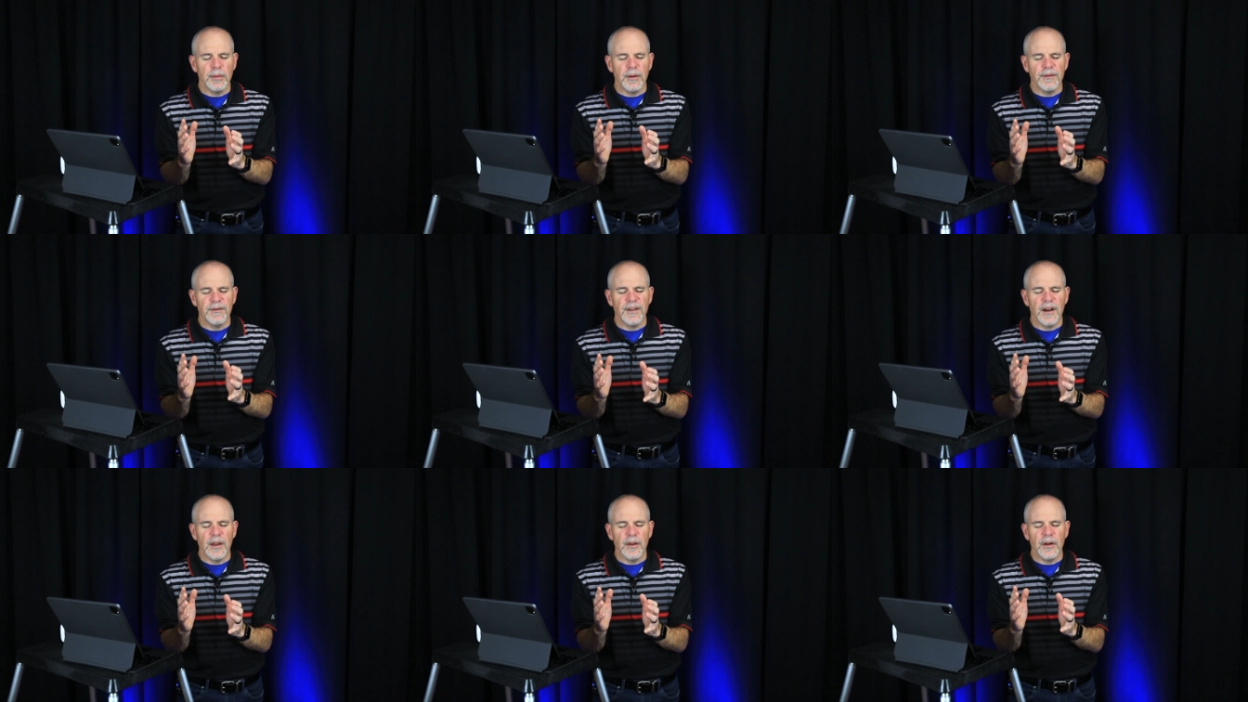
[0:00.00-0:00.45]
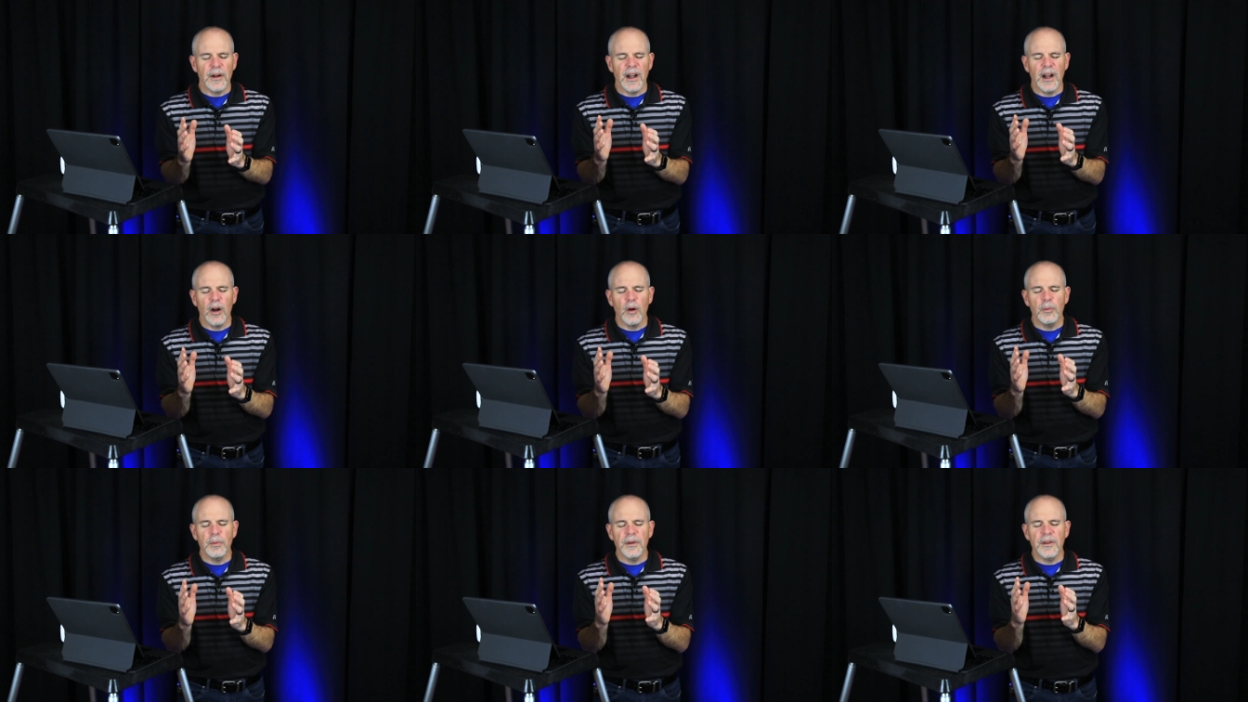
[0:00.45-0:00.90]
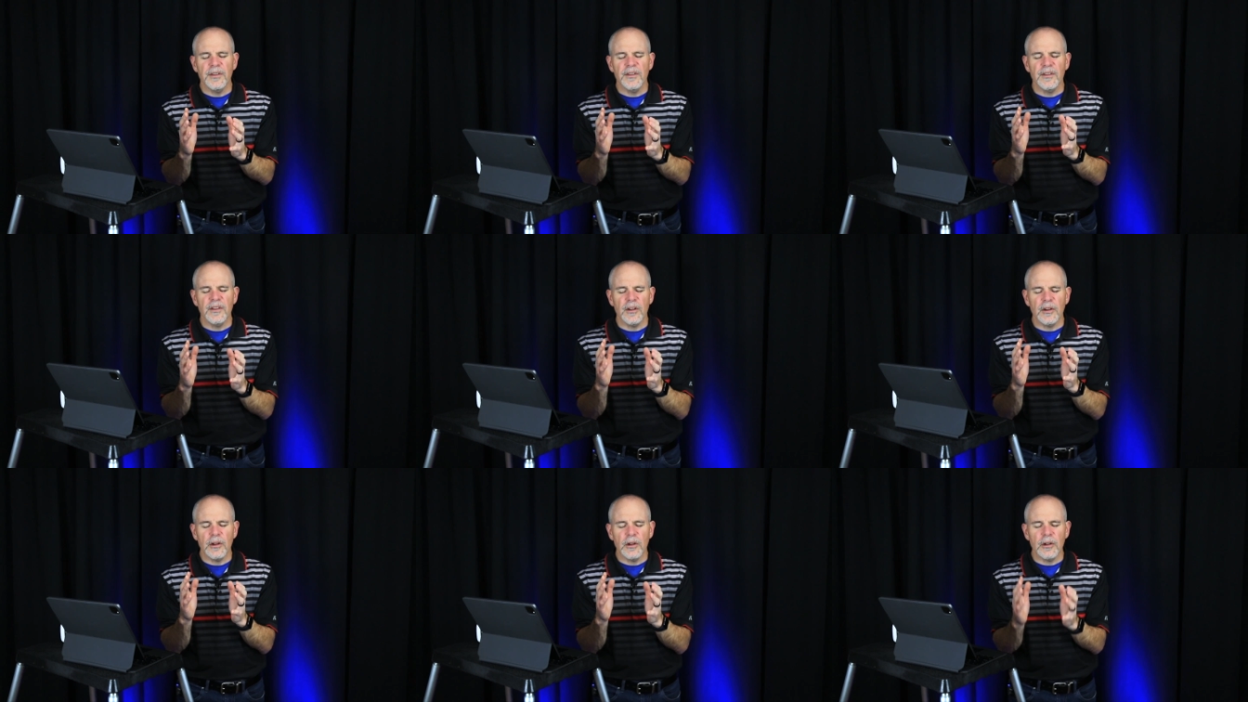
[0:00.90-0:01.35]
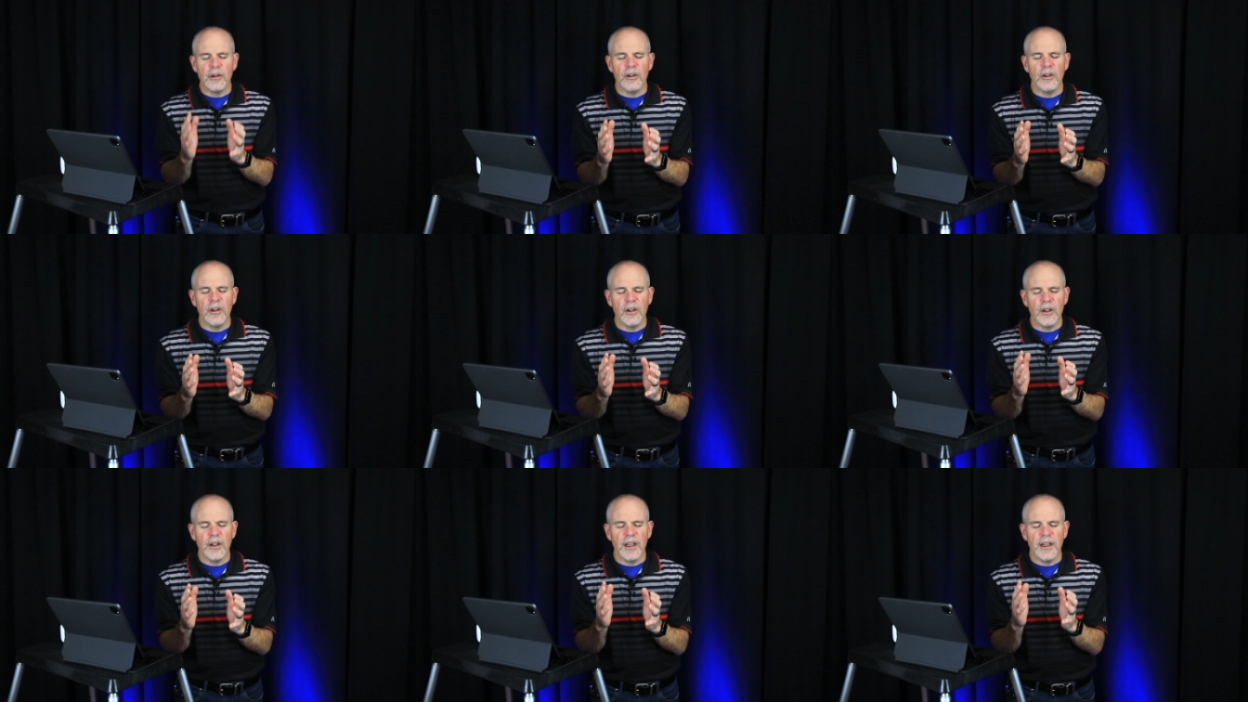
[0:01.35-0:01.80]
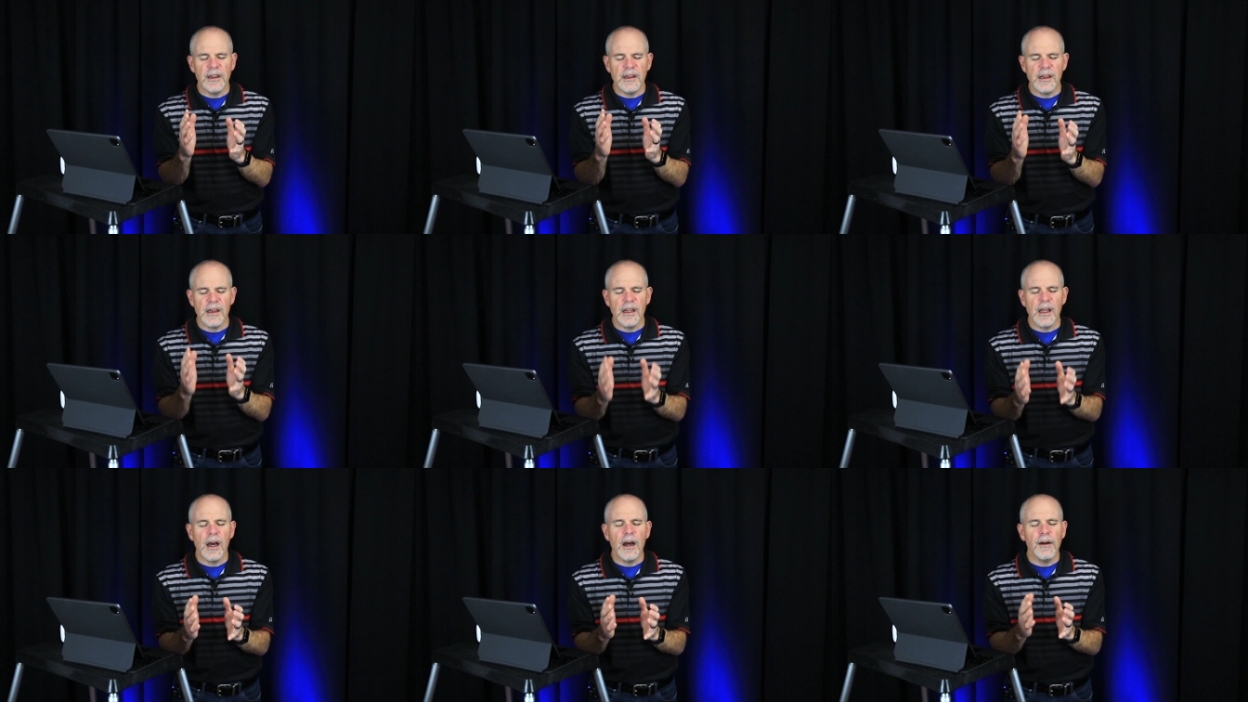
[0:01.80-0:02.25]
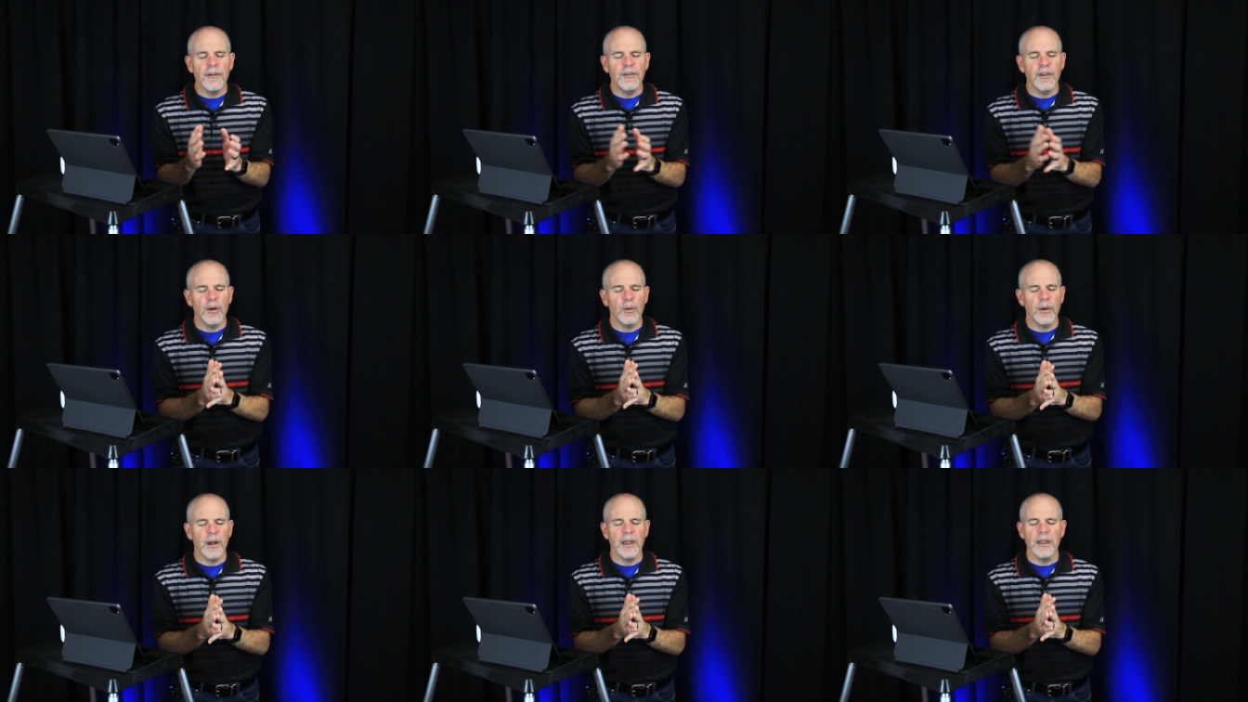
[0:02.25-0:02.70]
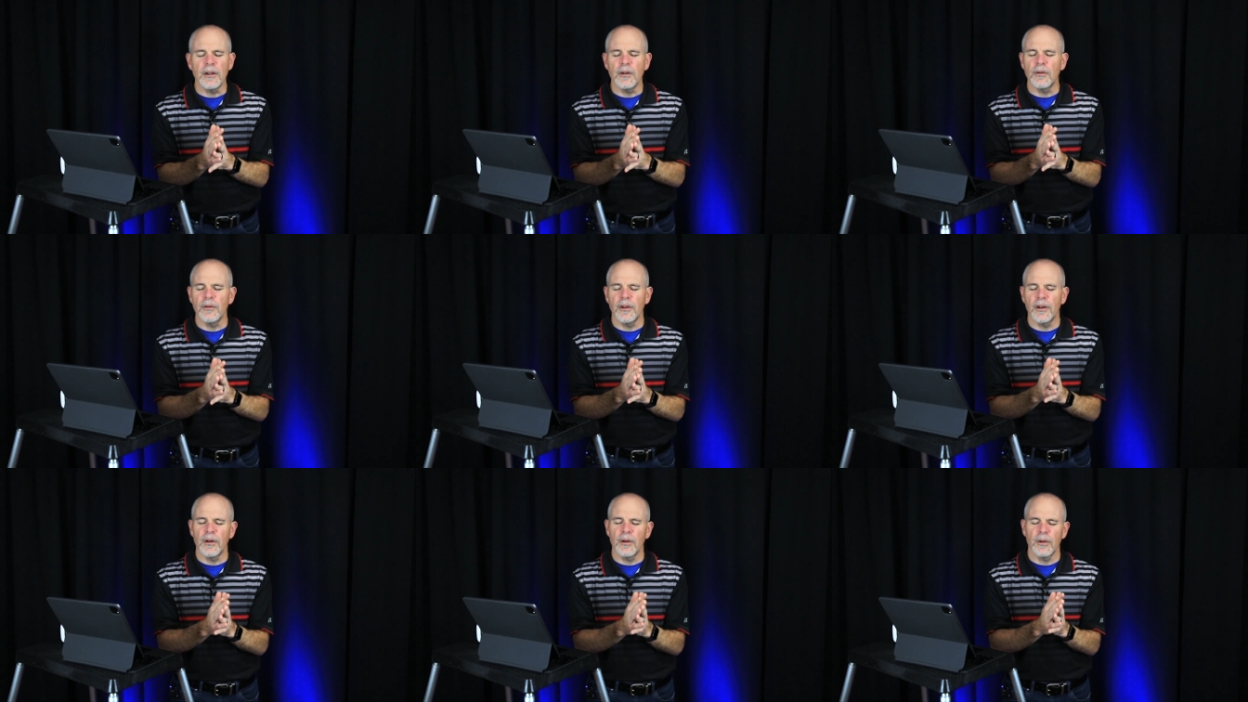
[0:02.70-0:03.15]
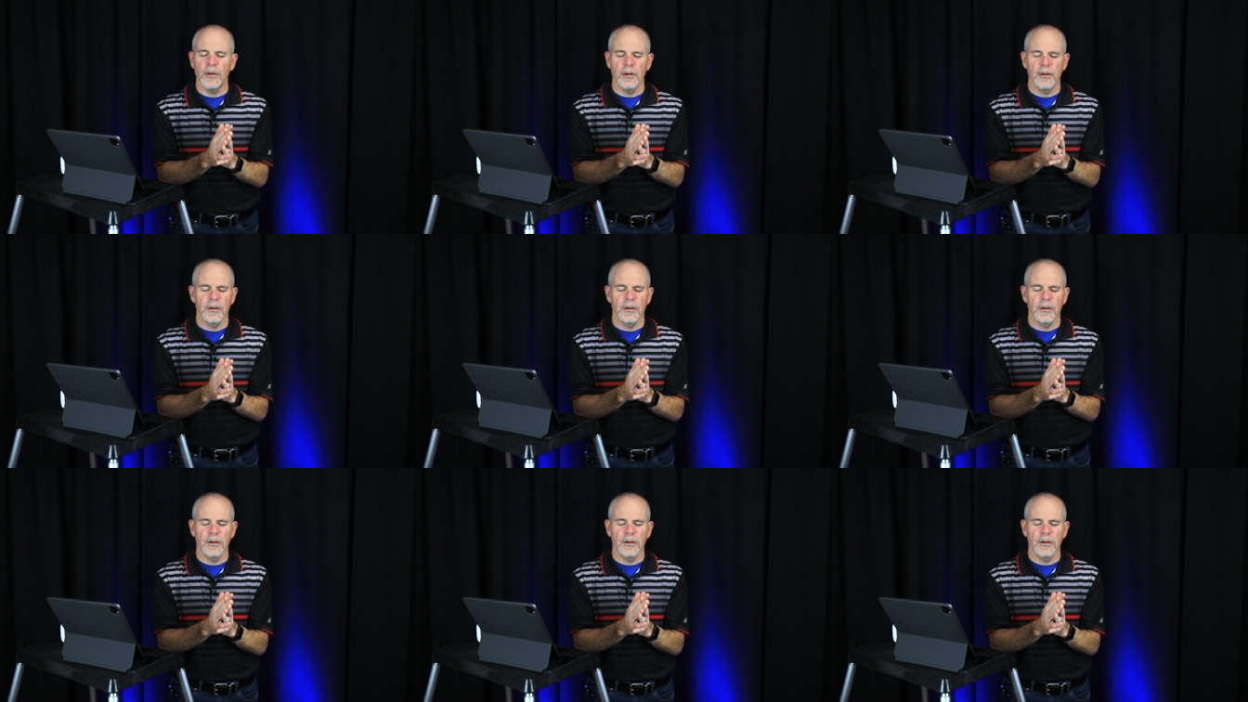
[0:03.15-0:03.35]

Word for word: but Father, help us to learn and love the way you do.